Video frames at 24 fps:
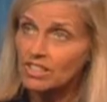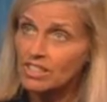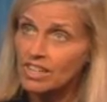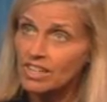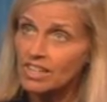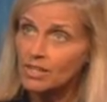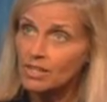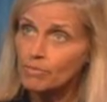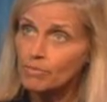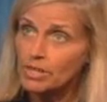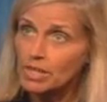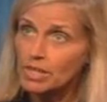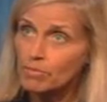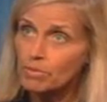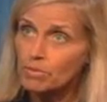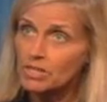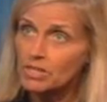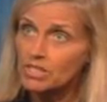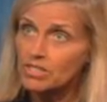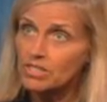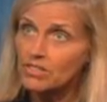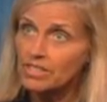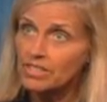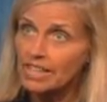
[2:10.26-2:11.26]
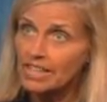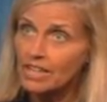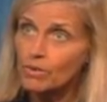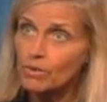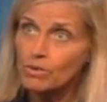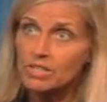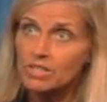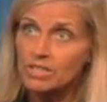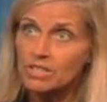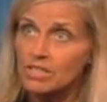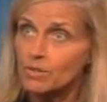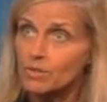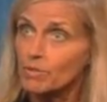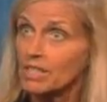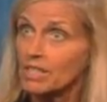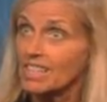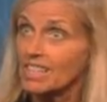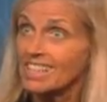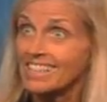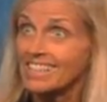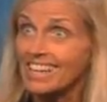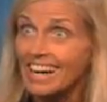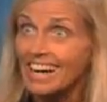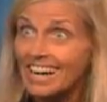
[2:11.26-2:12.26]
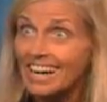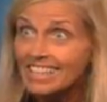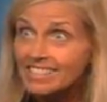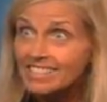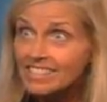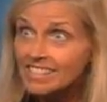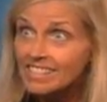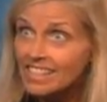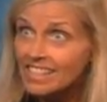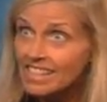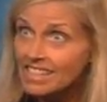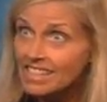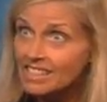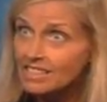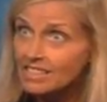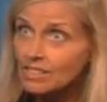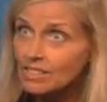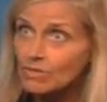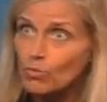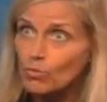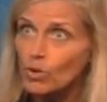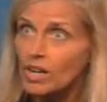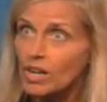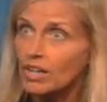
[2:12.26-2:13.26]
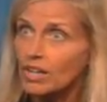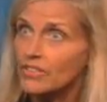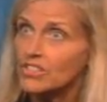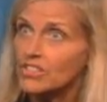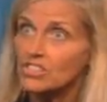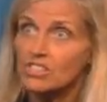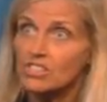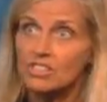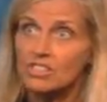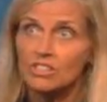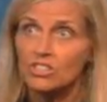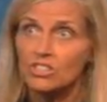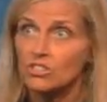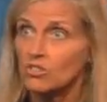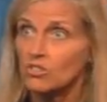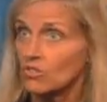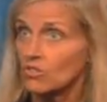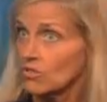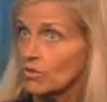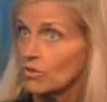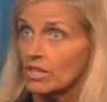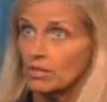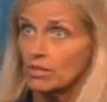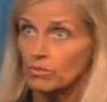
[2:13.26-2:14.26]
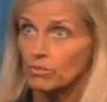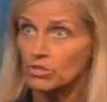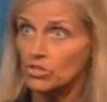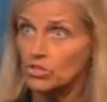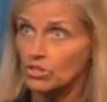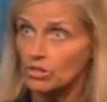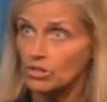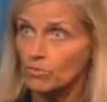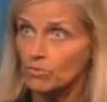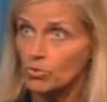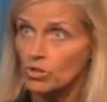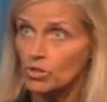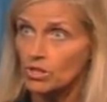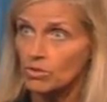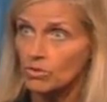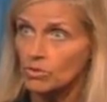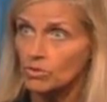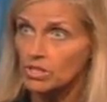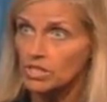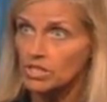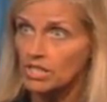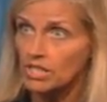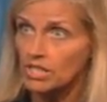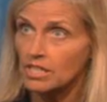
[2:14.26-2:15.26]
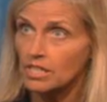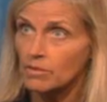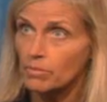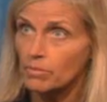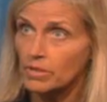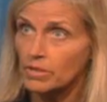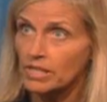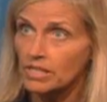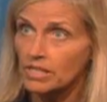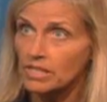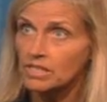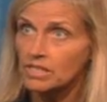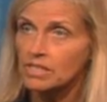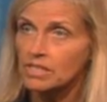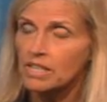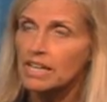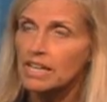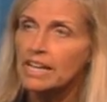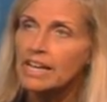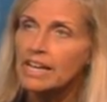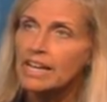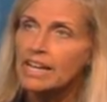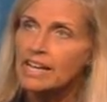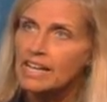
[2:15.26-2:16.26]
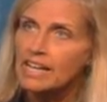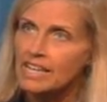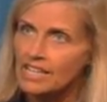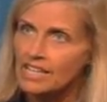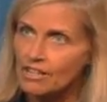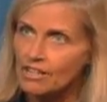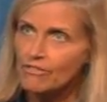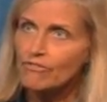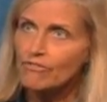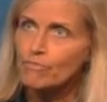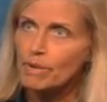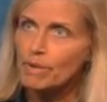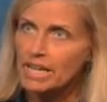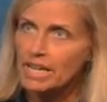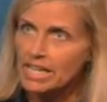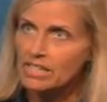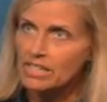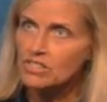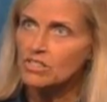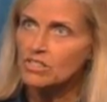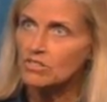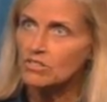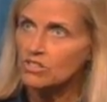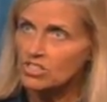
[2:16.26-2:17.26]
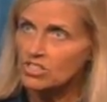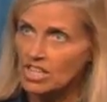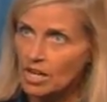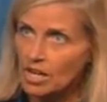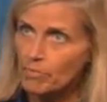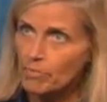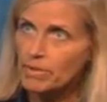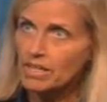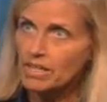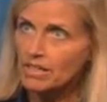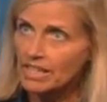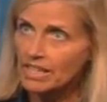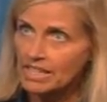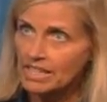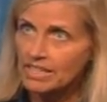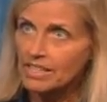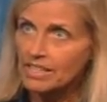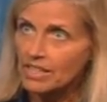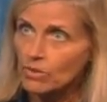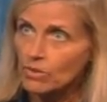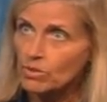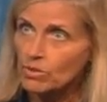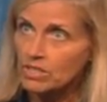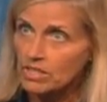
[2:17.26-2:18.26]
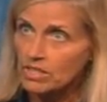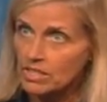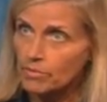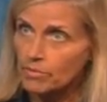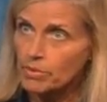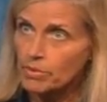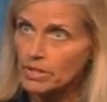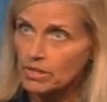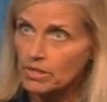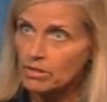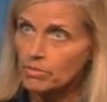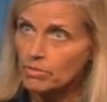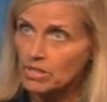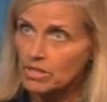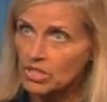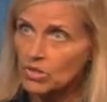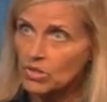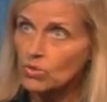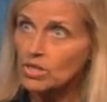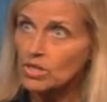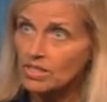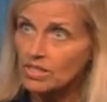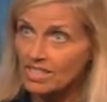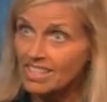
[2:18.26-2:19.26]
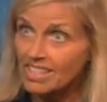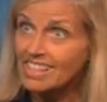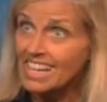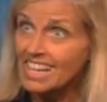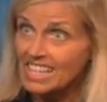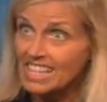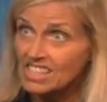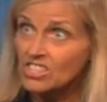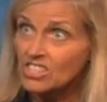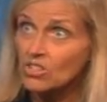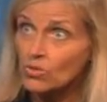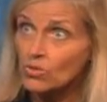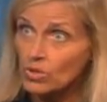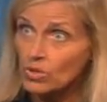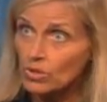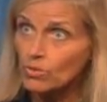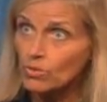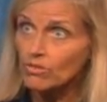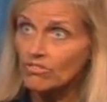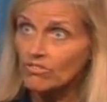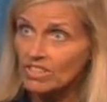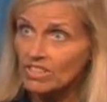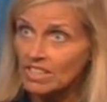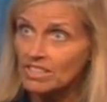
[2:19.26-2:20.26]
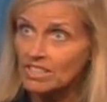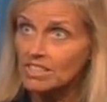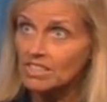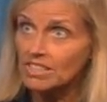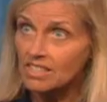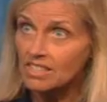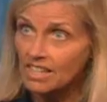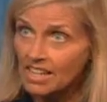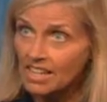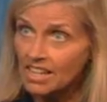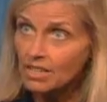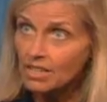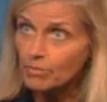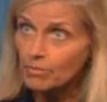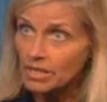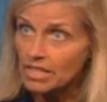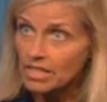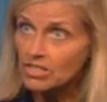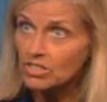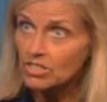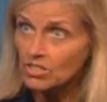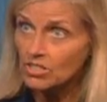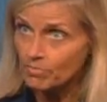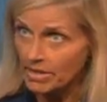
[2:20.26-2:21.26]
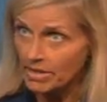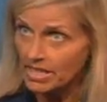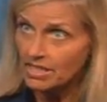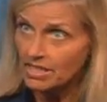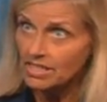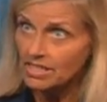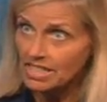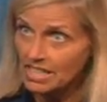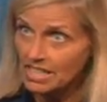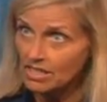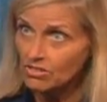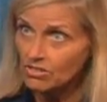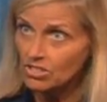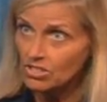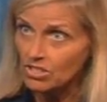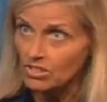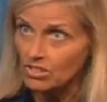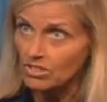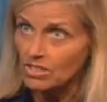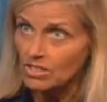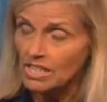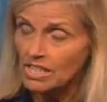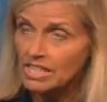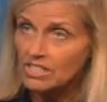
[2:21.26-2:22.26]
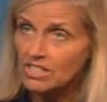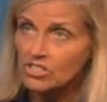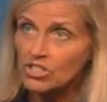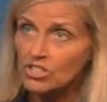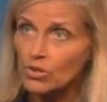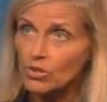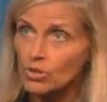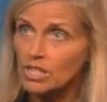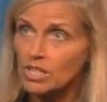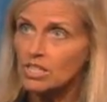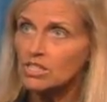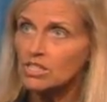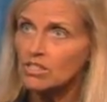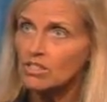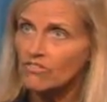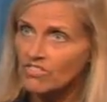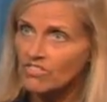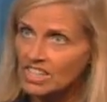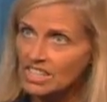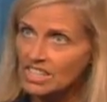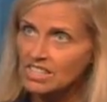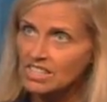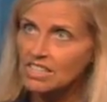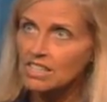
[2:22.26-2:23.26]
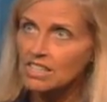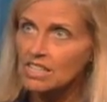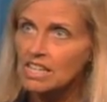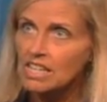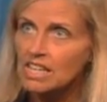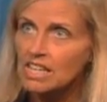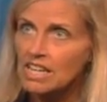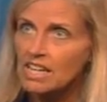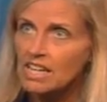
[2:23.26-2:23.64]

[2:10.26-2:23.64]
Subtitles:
economy up until now, which has been a godsend while this incredible turmoil was taking place. If banks are stopping lending, which they appear to be doing, then that's going to affect the economy to make a downturn. So it is affecting